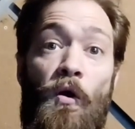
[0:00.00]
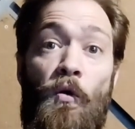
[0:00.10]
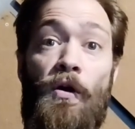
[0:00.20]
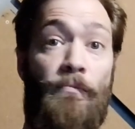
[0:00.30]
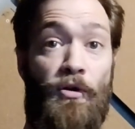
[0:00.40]

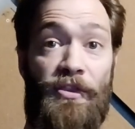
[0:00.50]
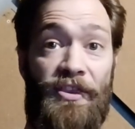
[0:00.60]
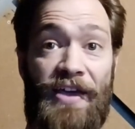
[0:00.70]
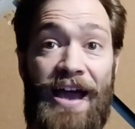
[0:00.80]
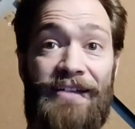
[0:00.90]
Or more
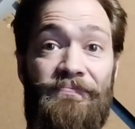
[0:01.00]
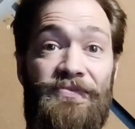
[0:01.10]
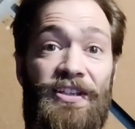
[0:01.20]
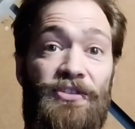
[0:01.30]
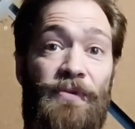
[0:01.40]
than that,
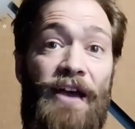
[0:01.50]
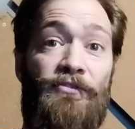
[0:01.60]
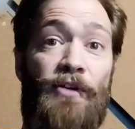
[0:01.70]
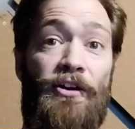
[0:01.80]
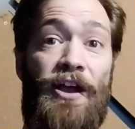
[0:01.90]
since we have
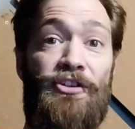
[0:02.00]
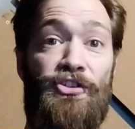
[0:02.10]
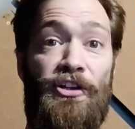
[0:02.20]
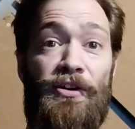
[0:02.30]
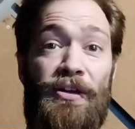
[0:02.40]
greater
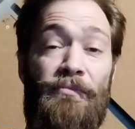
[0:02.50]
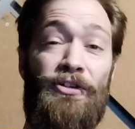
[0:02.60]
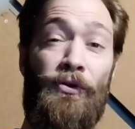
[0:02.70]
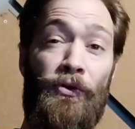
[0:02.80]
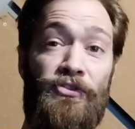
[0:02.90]
engineering and
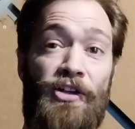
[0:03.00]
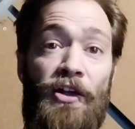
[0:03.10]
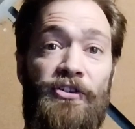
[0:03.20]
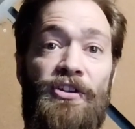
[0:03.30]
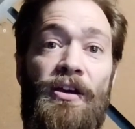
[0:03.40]
materials
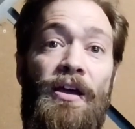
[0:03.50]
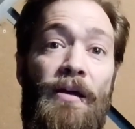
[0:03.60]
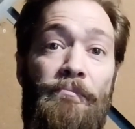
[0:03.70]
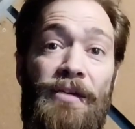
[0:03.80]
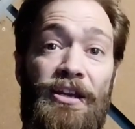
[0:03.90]
knowledge,
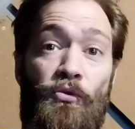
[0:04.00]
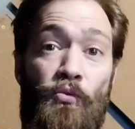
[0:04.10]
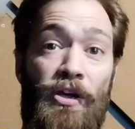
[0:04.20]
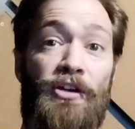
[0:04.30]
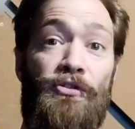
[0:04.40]
meaning
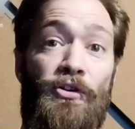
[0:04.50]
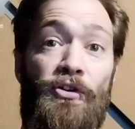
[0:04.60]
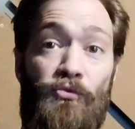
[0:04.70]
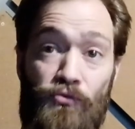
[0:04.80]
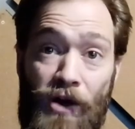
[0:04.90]
we could
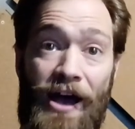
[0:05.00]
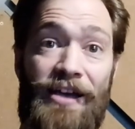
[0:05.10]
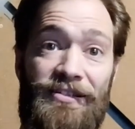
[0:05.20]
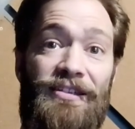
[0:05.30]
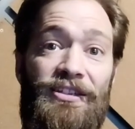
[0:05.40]

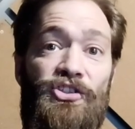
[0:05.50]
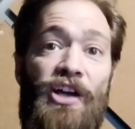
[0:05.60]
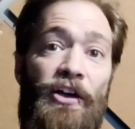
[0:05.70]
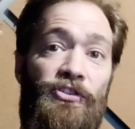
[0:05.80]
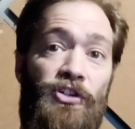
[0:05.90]
rise to this
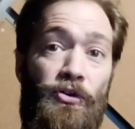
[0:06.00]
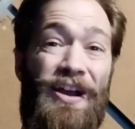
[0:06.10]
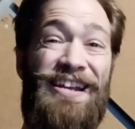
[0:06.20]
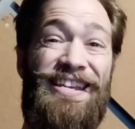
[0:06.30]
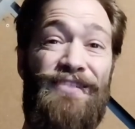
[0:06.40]
challenge to
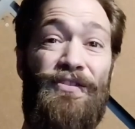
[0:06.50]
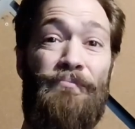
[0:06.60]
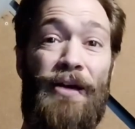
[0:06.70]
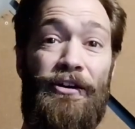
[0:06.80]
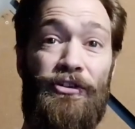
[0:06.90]
create even
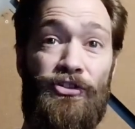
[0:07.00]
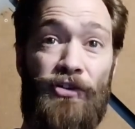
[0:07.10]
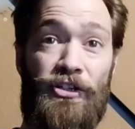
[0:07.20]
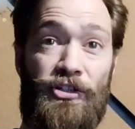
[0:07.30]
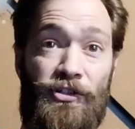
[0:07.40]
better
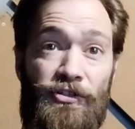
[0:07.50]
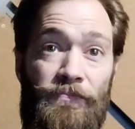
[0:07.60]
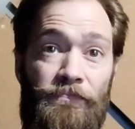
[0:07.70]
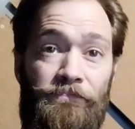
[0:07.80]
structures.